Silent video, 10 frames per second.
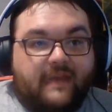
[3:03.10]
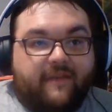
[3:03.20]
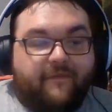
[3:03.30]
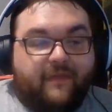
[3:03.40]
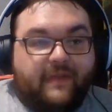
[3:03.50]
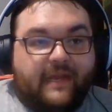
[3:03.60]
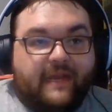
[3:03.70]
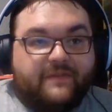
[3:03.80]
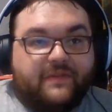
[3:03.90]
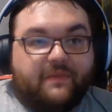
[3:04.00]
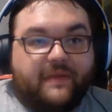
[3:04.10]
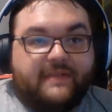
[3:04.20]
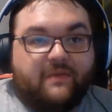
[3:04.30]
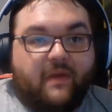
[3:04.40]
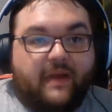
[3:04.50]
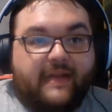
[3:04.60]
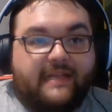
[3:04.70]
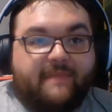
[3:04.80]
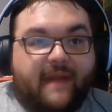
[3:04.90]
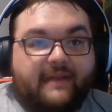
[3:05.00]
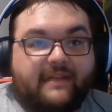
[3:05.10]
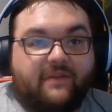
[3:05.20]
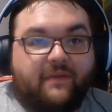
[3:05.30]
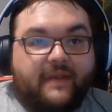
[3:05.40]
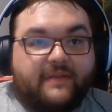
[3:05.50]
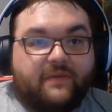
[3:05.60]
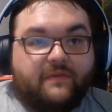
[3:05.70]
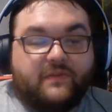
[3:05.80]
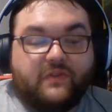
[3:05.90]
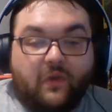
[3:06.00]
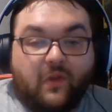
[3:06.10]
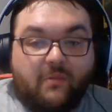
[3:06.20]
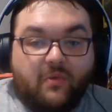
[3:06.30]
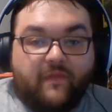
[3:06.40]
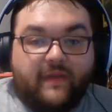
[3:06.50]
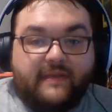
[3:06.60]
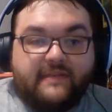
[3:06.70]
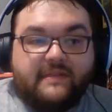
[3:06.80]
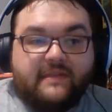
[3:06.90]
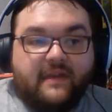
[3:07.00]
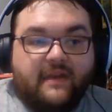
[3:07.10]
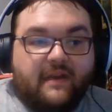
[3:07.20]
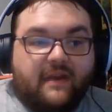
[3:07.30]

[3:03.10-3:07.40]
It definitely gives the reason why he's back to doing his own solo movies.